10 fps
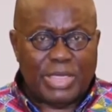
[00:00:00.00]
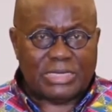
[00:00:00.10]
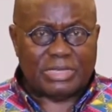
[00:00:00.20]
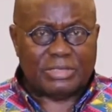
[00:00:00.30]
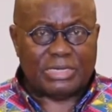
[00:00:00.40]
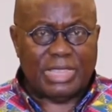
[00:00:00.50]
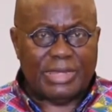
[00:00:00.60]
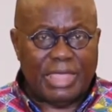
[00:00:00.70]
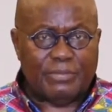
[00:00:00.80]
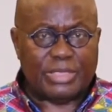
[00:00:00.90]
better the
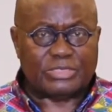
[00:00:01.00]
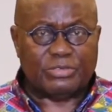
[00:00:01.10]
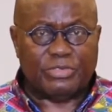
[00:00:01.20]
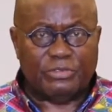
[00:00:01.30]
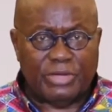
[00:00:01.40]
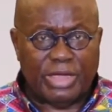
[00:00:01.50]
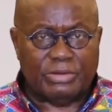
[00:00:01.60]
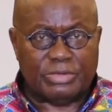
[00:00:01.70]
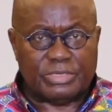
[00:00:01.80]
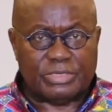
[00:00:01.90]
dynamics of the
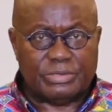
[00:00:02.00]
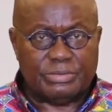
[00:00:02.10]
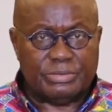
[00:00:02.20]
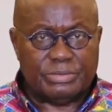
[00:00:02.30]
virus.